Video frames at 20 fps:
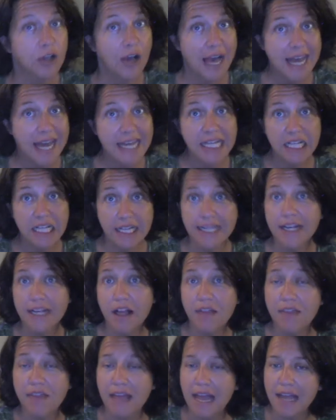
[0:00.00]
ahead and click on
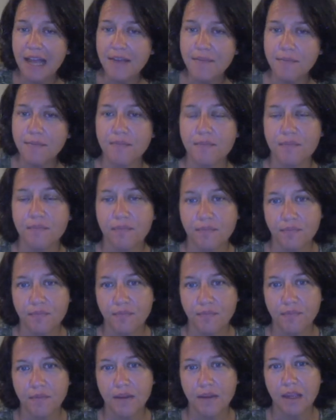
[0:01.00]
that.
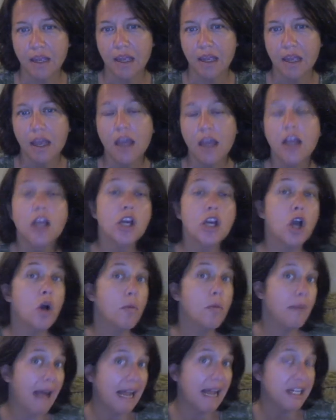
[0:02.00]
Go
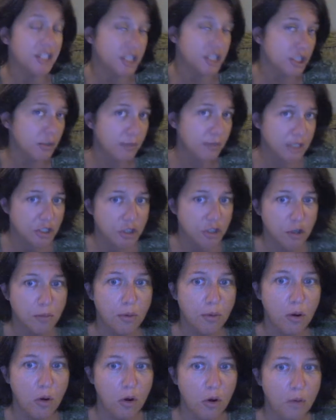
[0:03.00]
back to your original
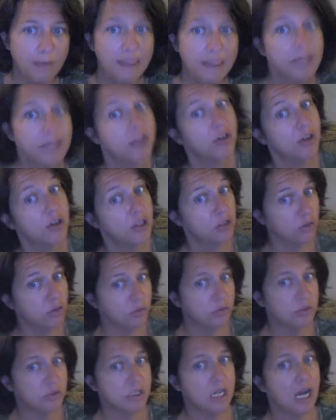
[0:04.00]
poem, either in Google
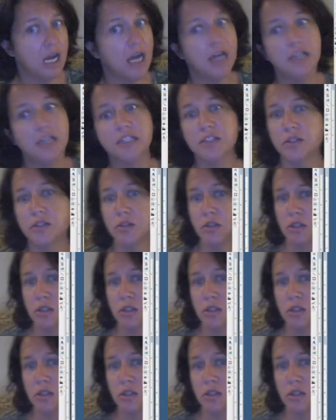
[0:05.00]
Docs or